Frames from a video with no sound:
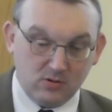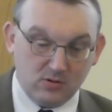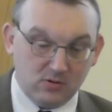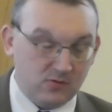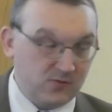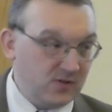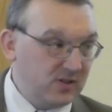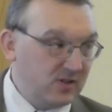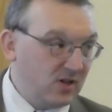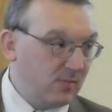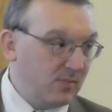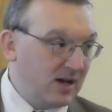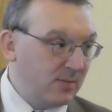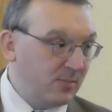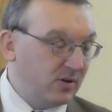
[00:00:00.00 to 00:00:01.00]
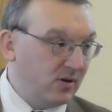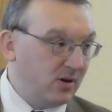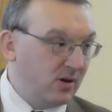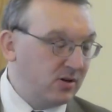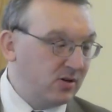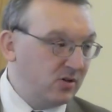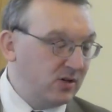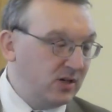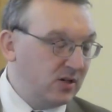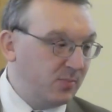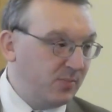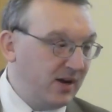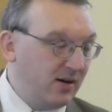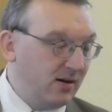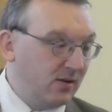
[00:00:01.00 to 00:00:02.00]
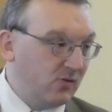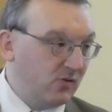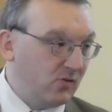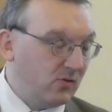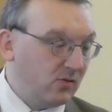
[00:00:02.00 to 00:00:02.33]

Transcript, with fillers: The fifth commandment, our duty to parents.